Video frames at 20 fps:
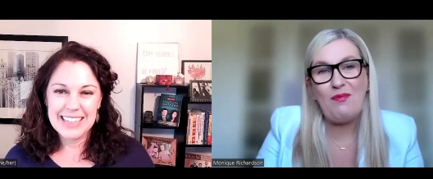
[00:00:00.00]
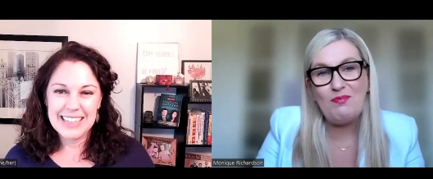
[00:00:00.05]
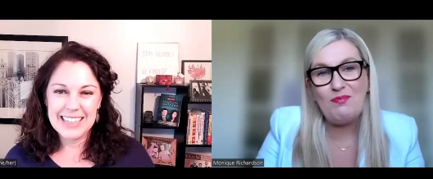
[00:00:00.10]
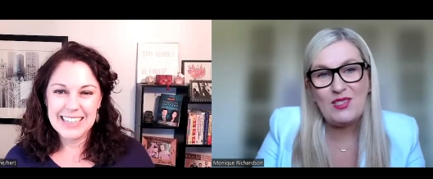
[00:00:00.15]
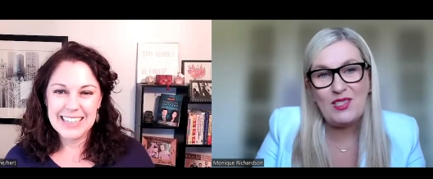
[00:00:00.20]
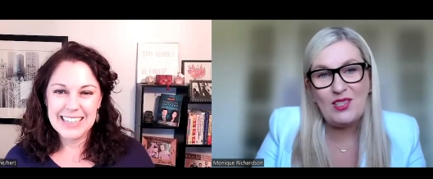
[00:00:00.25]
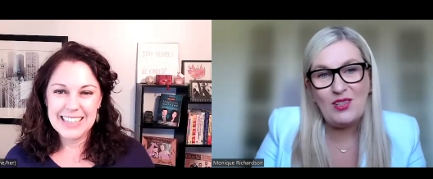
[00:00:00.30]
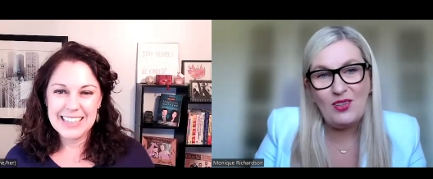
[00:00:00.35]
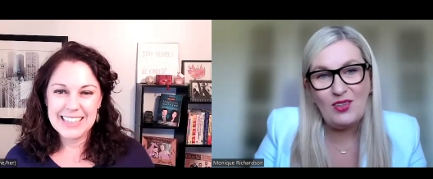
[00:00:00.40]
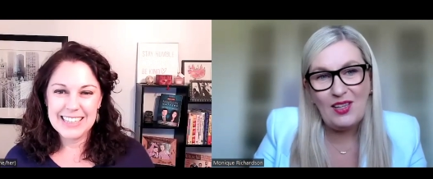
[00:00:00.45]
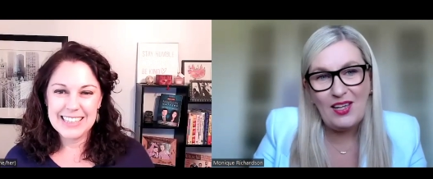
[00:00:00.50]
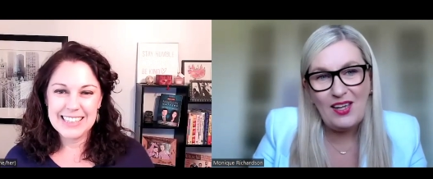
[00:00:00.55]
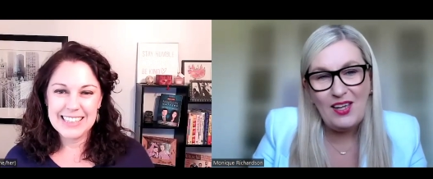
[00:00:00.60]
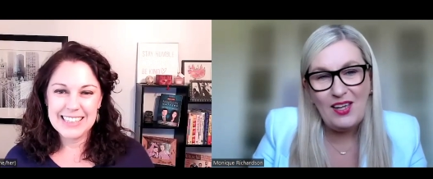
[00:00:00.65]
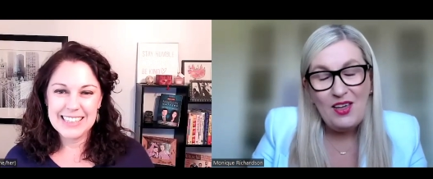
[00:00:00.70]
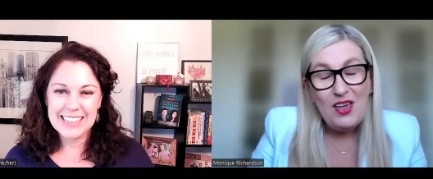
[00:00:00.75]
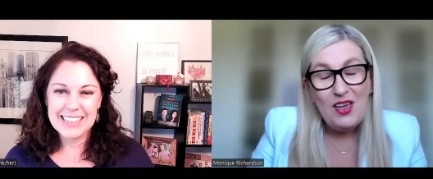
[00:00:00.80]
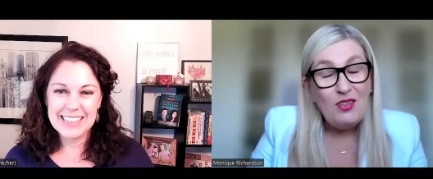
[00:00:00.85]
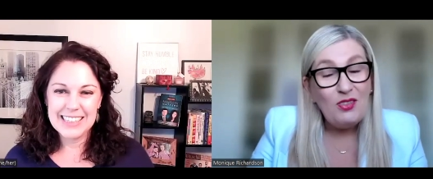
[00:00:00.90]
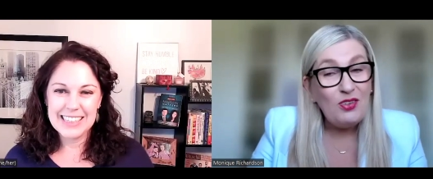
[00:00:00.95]
Speaker 1: Absolutely
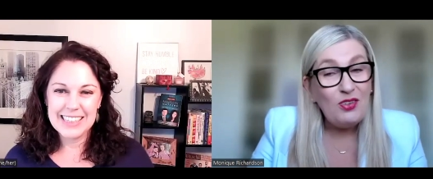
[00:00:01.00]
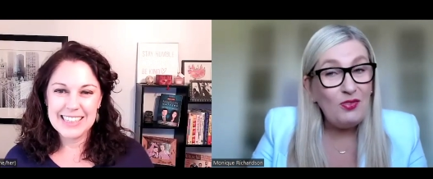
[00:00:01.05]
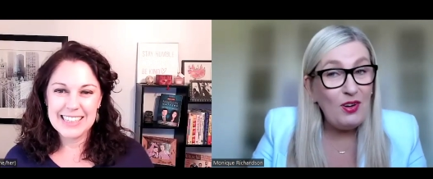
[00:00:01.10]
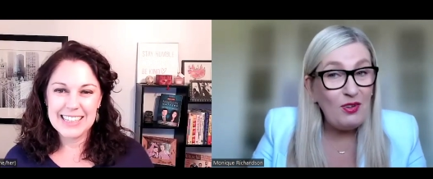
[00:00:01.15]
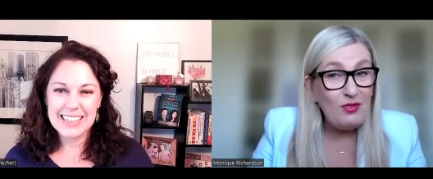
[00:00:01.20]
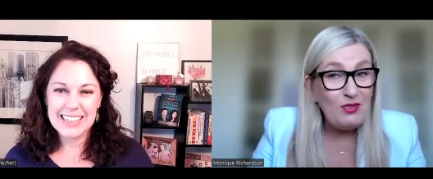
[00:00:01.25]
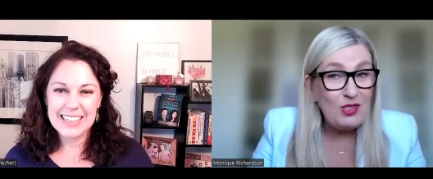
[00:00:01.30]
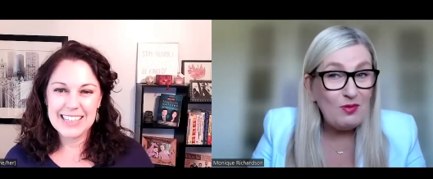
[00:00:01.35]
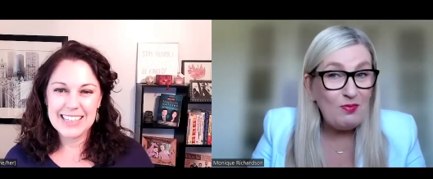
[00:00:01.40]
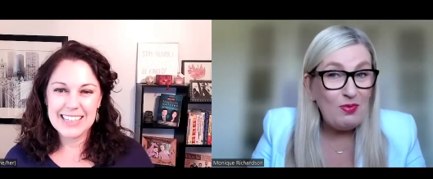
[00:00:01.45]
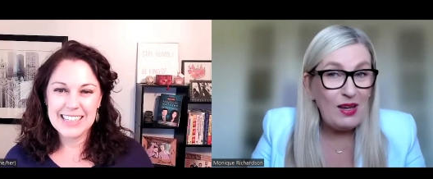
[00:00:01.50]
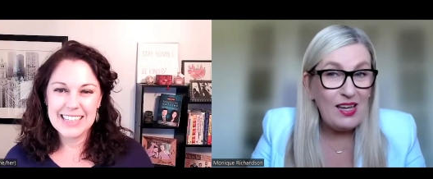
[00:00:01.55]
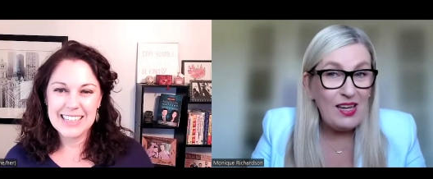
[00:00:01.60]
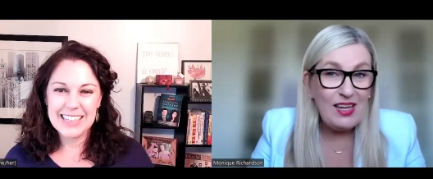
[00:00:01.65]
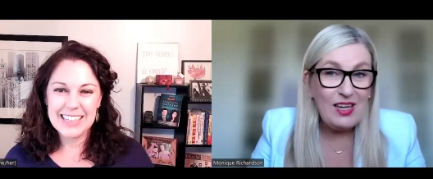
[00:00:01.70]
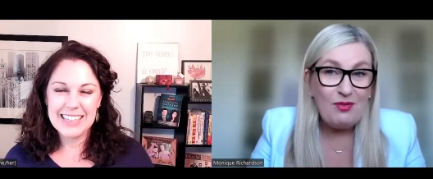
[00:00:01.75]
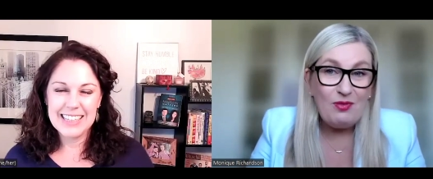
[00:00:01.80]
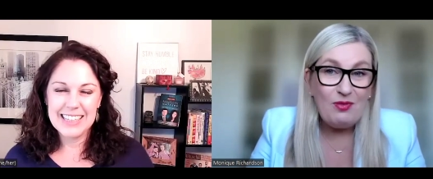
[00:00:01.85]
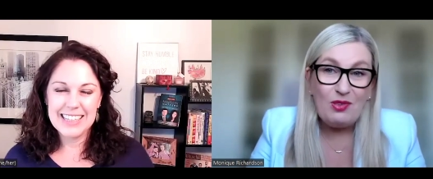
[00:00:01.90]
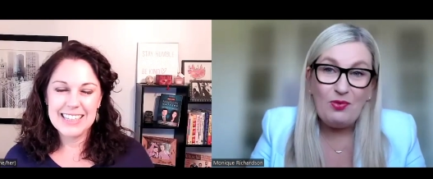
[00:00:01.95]
thrilled to be
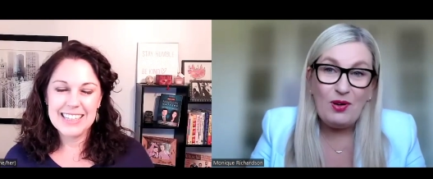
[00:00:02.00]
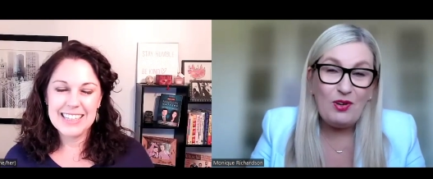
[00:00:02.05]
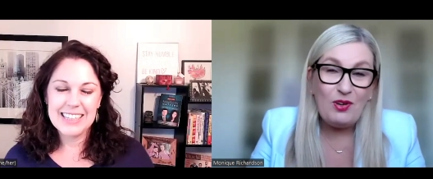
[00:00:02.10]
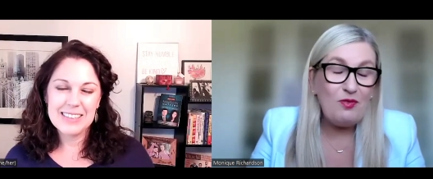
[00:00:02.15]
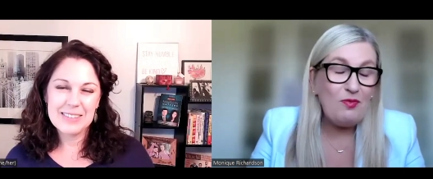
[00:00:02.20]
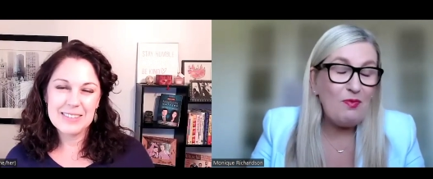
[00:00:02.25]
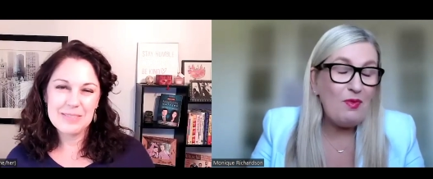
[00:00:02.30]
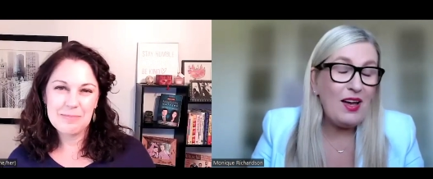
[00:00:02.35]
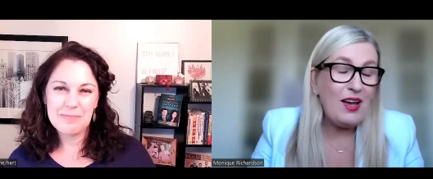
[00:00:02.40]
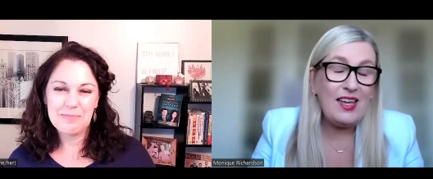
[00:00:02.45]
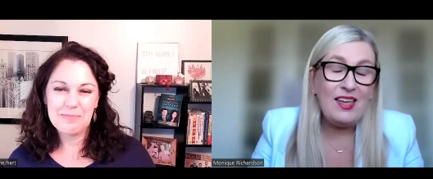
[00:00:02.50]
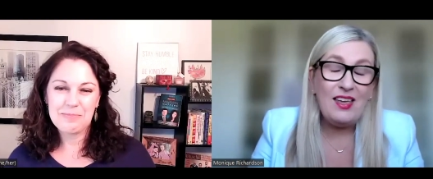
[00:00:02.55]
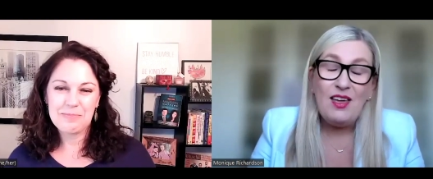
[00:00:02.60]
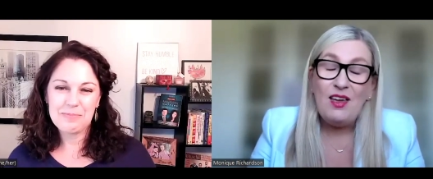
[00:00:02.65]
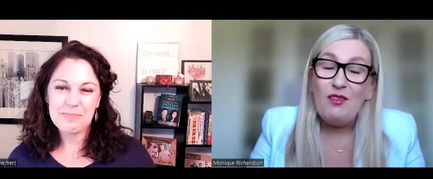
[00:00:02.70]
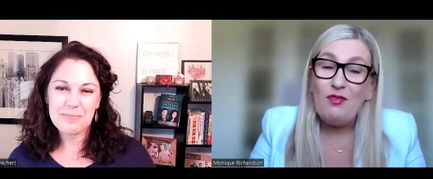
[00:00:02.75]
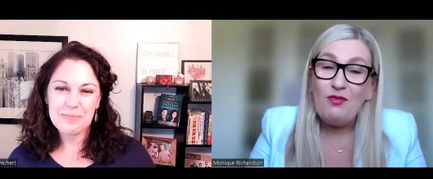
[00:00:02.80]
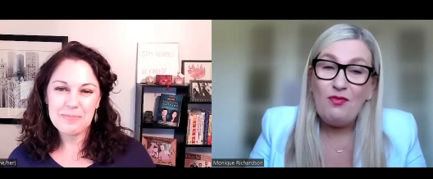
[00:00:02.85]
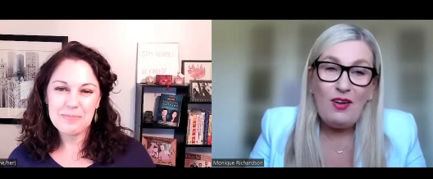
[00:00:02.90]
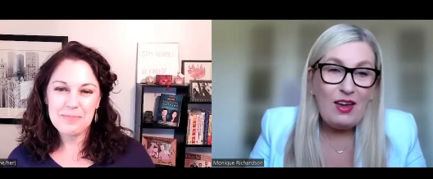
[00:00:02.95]
here with one of my
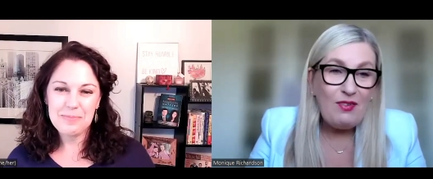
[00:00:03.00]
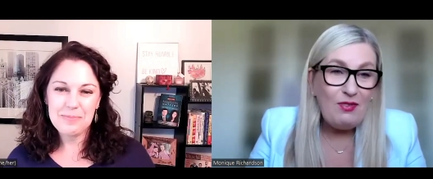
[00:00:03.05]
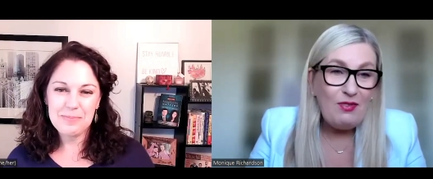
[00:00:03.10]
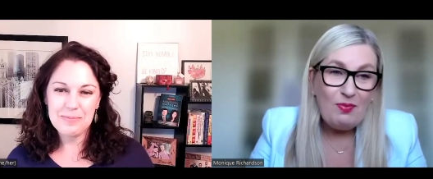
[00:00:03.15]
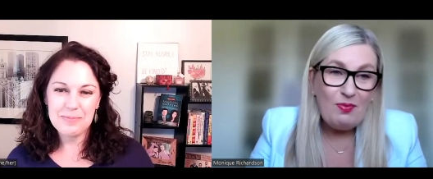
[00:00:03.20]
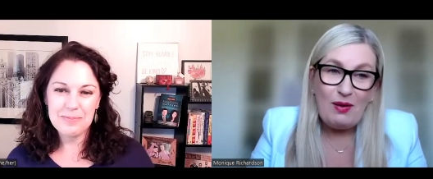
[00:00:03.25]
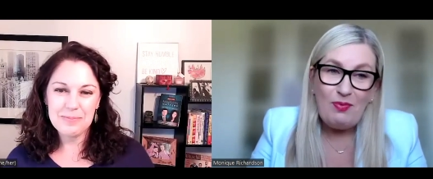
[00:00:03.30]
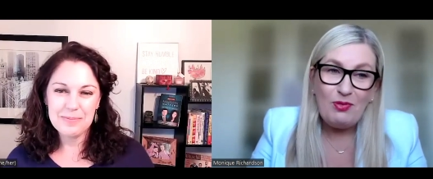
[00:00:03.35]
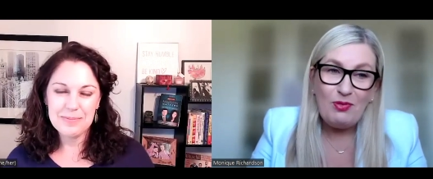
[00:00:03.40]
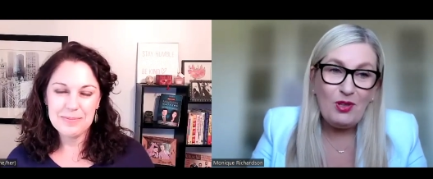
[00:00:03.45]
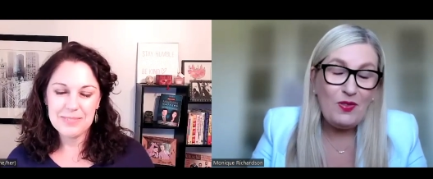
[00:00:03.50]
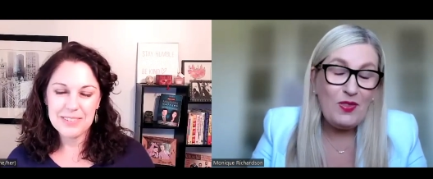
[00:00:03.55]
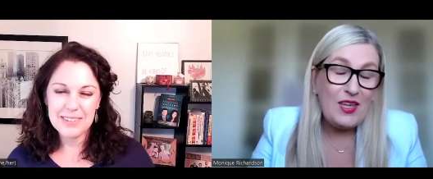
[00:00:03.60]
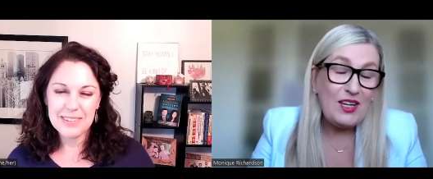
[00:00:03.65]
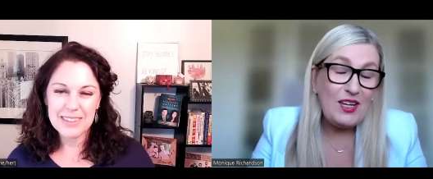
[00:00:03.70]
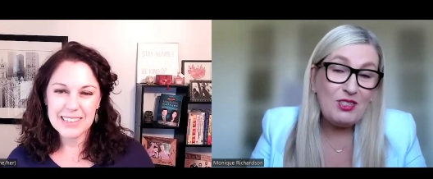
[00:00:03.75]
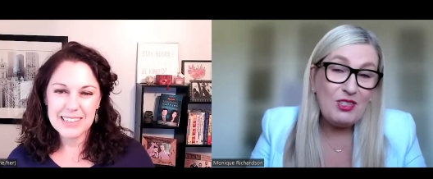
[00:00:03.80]
favourite people in the